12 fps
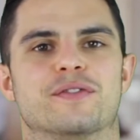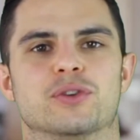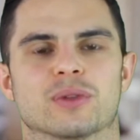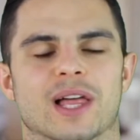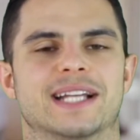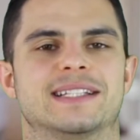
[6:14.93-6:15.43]
If
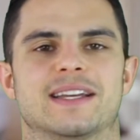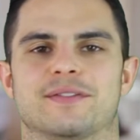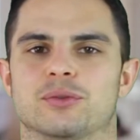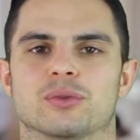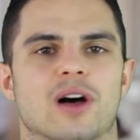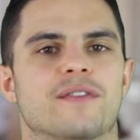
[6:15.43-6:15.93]
you liked it,
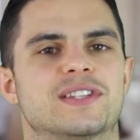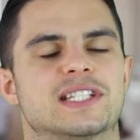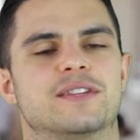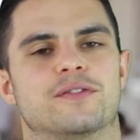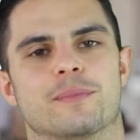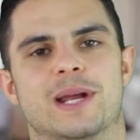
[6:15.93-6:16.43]
if you love
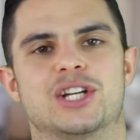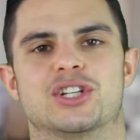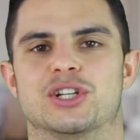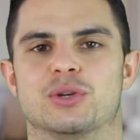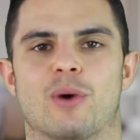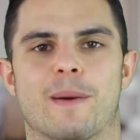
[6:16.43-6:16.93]
this
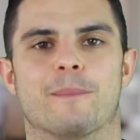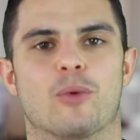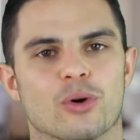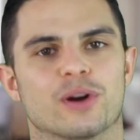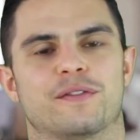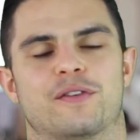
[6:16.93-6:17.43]
information, you want
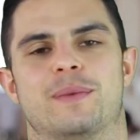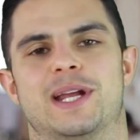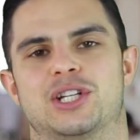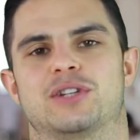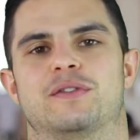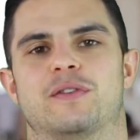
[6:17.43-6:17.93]
more
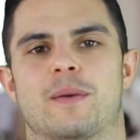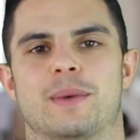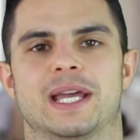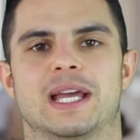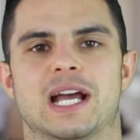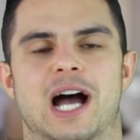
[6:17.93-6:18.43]
information from
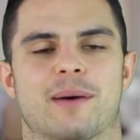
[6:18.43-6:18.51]
me,